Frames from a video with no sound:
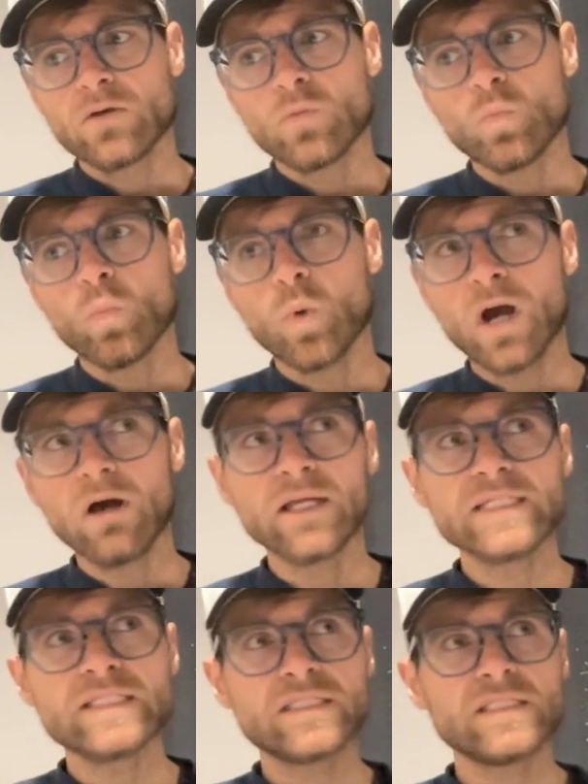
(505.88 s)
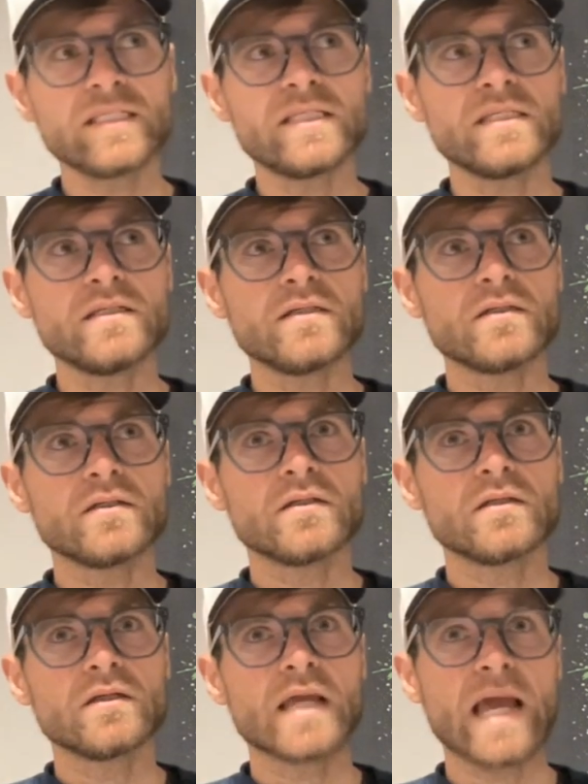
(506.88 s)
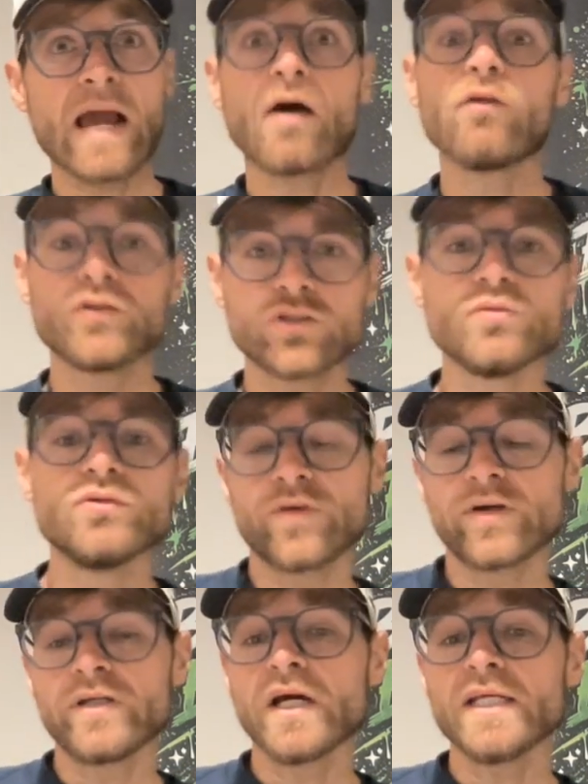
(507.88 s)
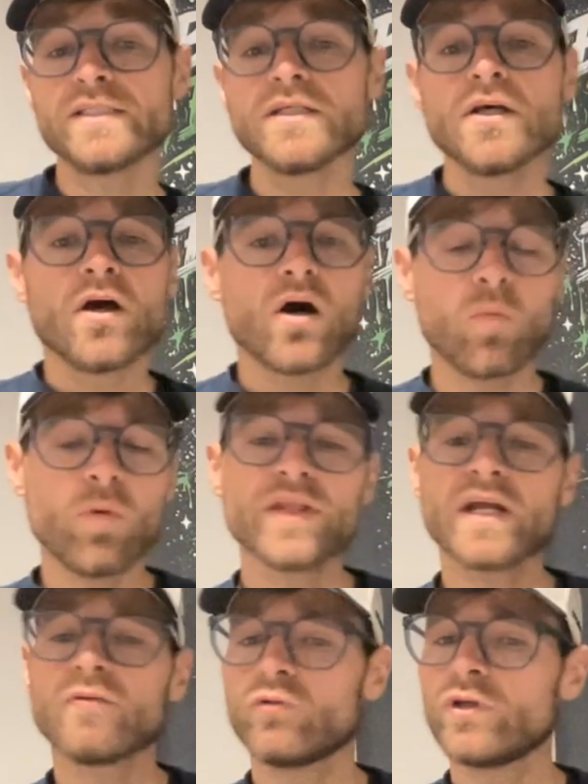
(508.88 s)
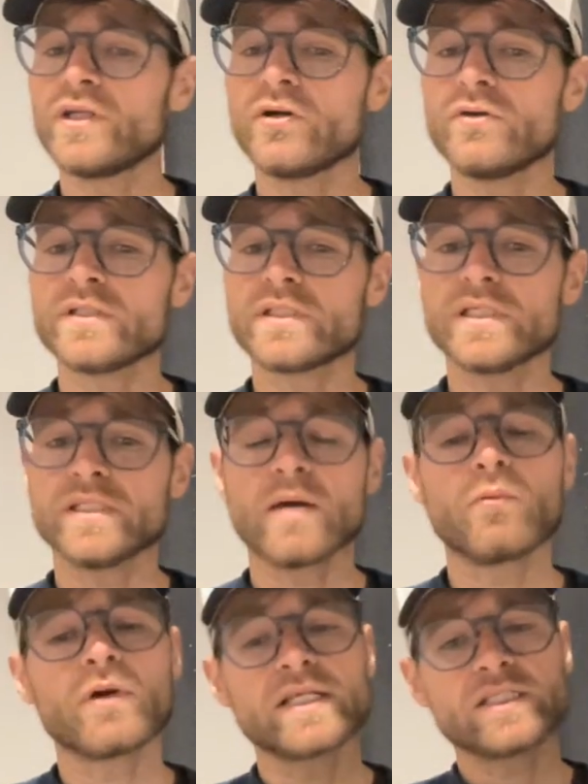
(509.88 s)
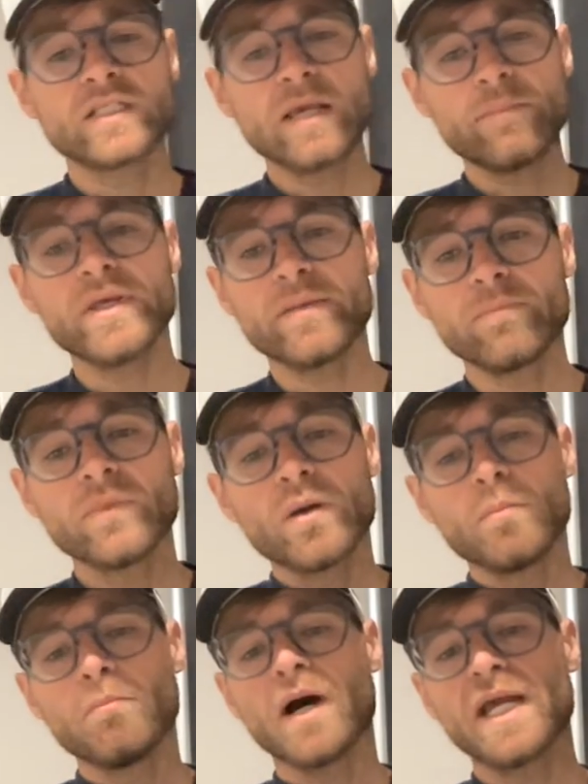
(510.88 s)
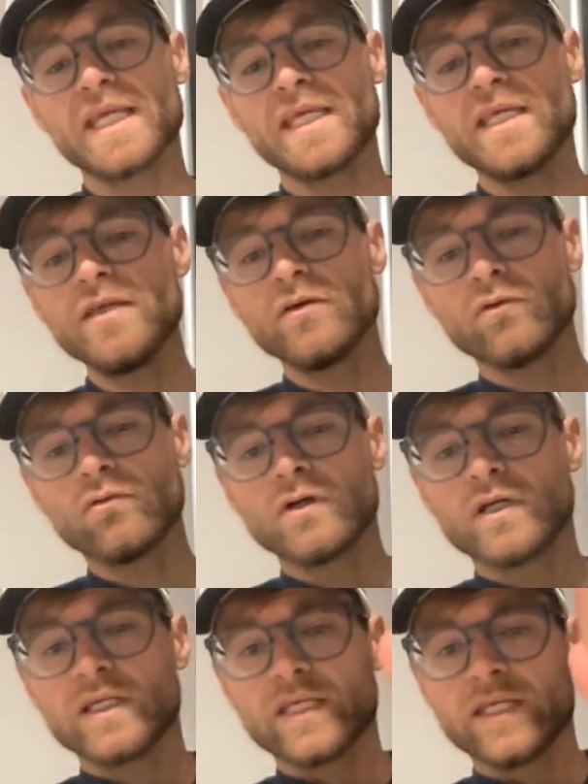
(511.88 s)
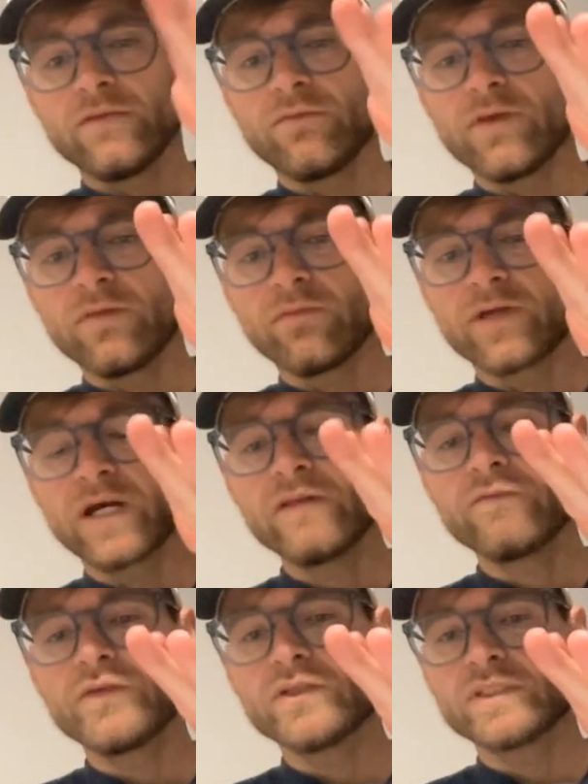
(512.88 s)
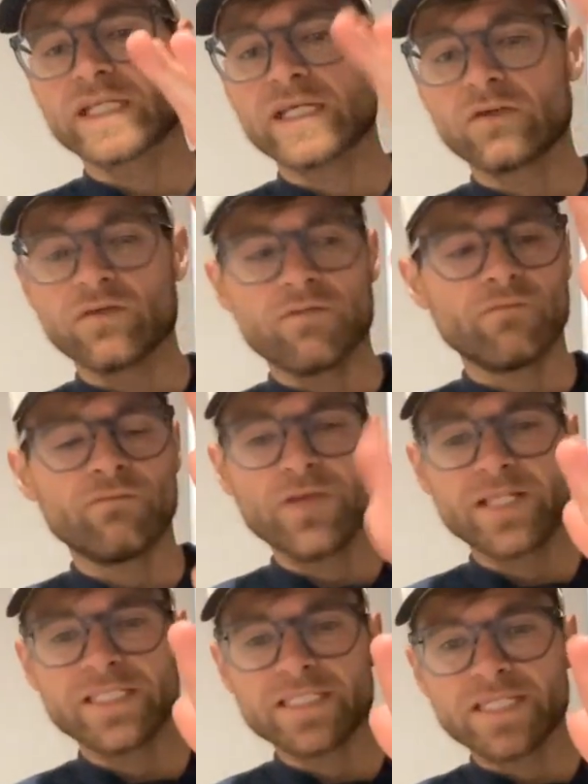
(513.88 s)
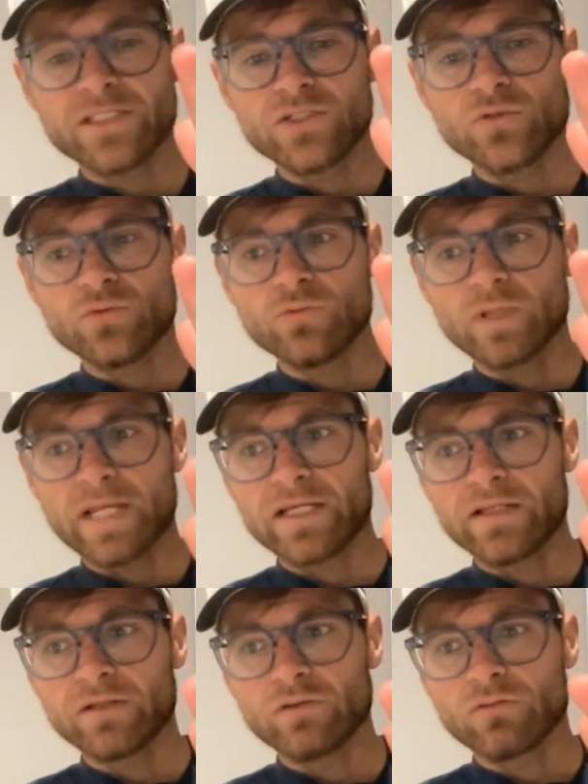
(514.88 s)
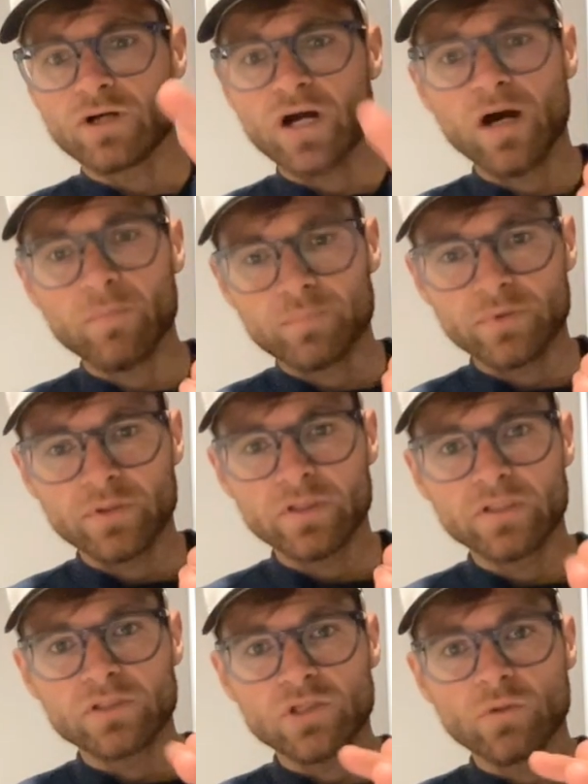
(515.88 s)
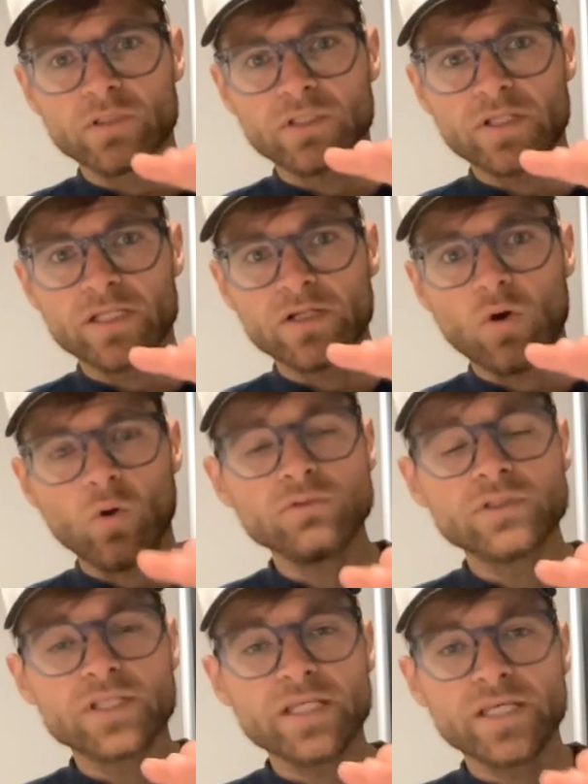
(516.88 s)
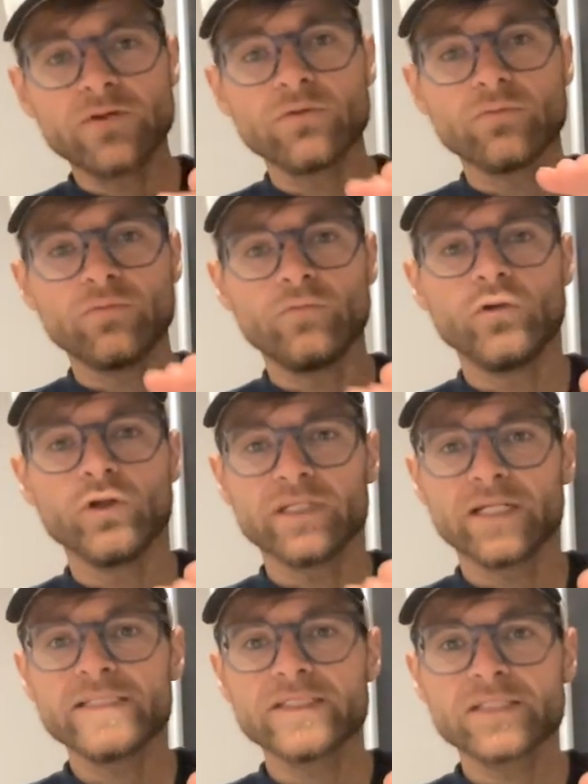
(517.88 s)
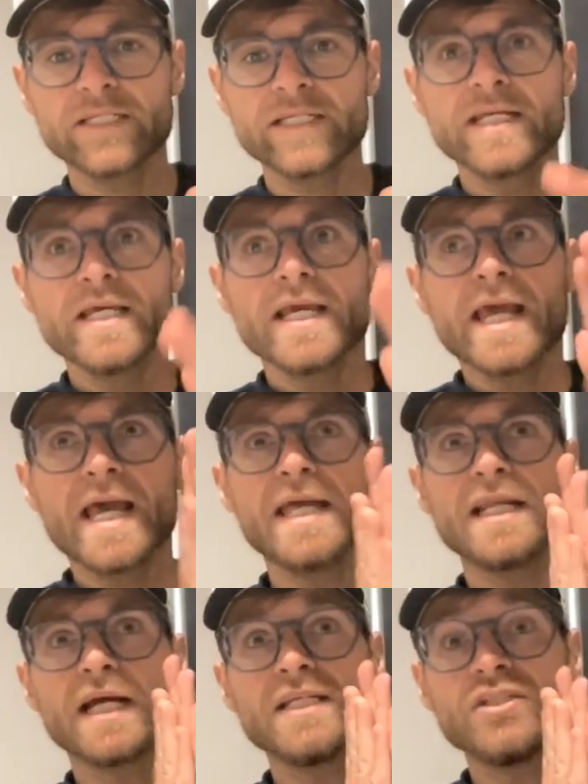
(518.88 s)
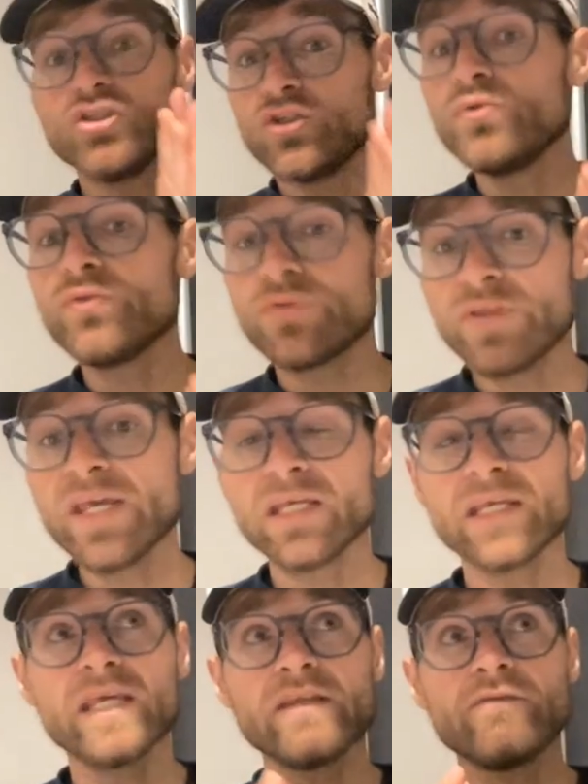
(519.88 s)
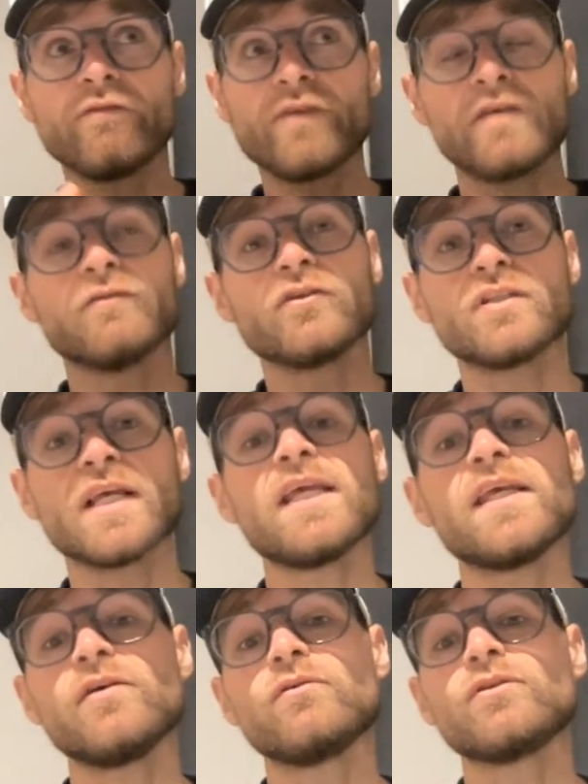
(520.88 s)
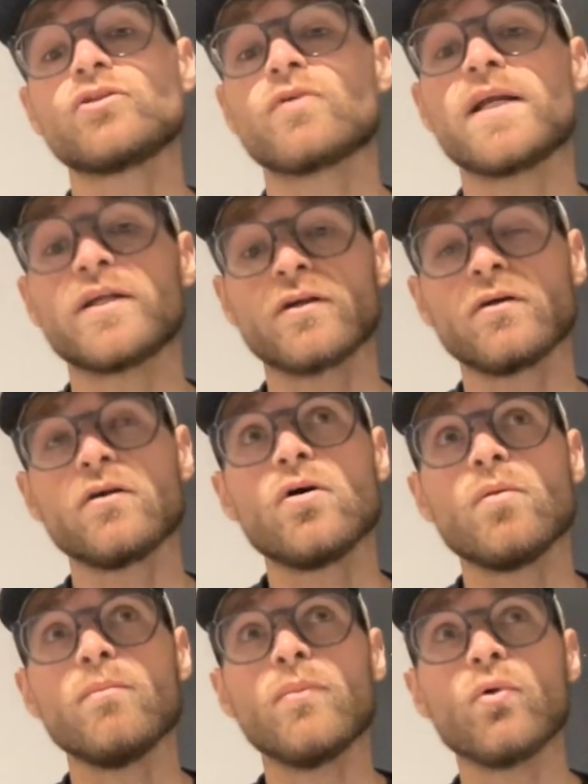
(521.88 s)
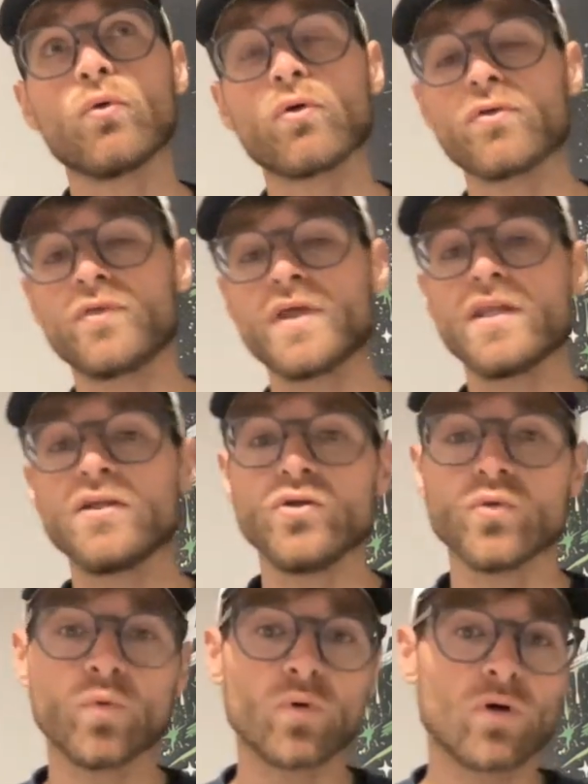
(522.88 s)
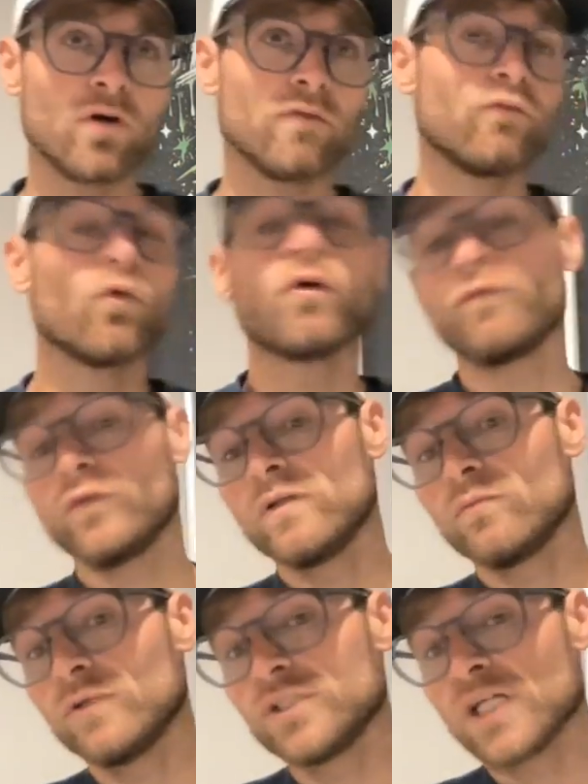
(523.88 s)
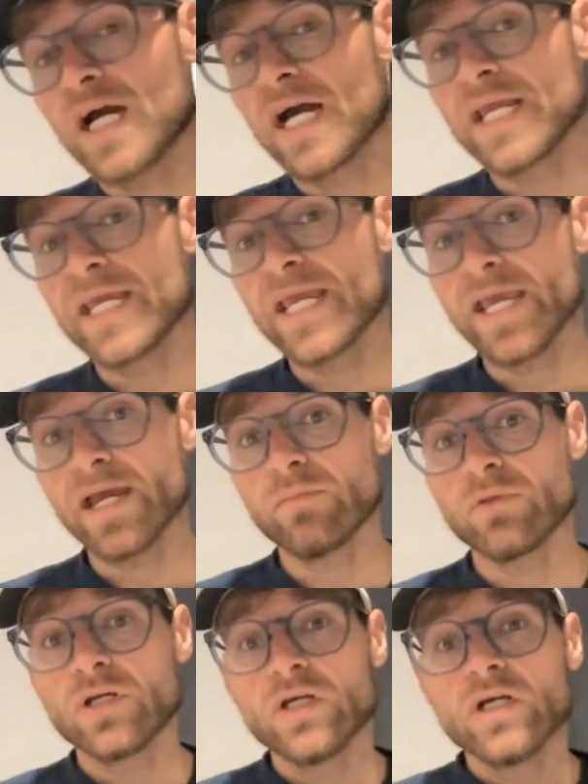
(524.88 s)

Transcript: while I see how the shoe is very nice, one thing I really noticed is that when I step in, my heel, it kind of feels like it fits into like a little cup. So it holds the heel really nicely. And I do think it favors a heel striker more than your forefoot, which I am.